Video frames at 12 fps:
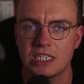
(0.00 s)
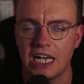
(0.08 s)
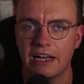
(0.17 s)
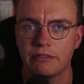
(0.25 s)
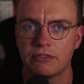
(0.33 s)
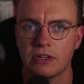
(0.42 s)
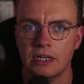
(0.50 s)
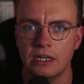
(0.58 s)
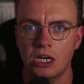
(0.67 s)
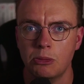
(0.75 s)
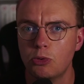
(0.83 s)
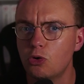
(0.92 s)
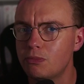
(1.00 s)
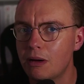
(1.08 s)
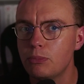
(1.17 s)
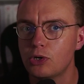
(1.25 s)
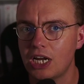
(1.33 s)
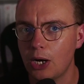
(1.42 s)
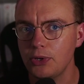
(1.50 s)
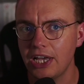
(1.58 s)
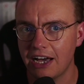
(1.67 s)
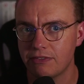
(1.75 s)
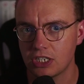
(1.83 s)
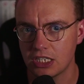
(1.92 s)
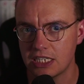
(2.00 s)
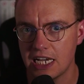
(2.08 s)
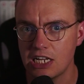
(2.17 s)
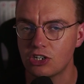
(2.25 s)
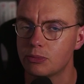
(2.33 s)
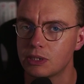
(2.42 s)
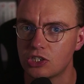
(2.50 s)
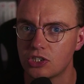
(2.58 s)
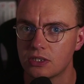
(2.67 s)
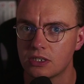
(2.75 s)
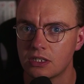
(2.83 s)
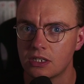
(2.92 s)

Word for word: have. But remember, now you have a container image,